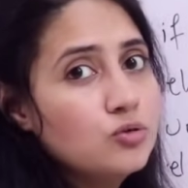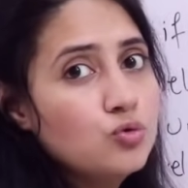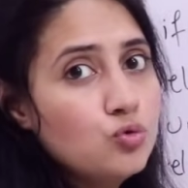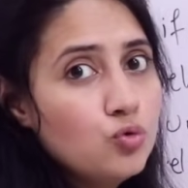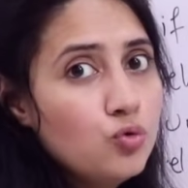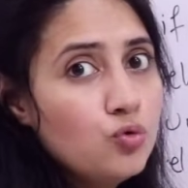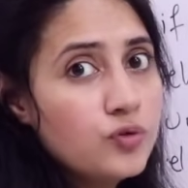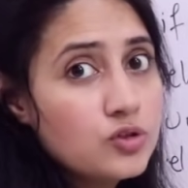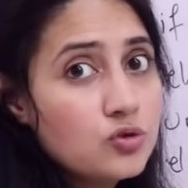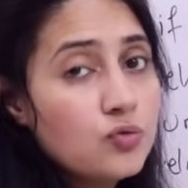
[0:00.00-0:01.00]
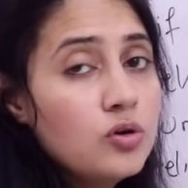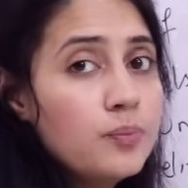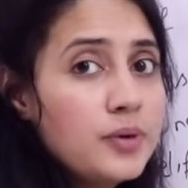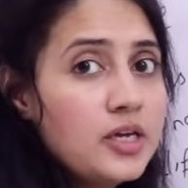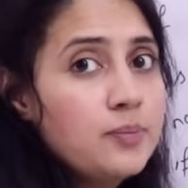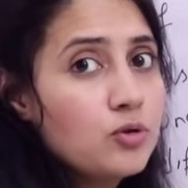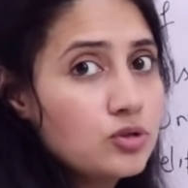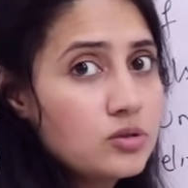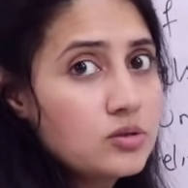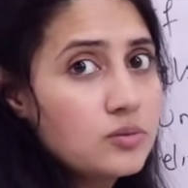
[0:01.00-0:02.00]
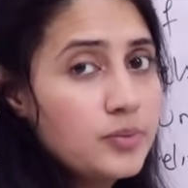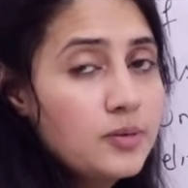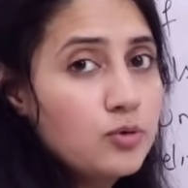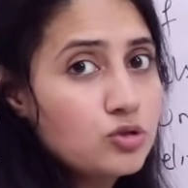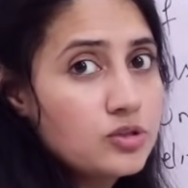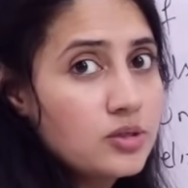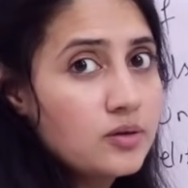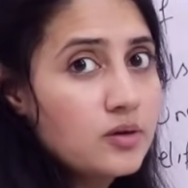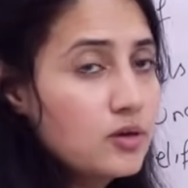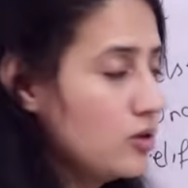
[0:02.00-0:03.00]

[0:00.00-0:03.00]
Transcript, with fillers: to do first of all pre-processing.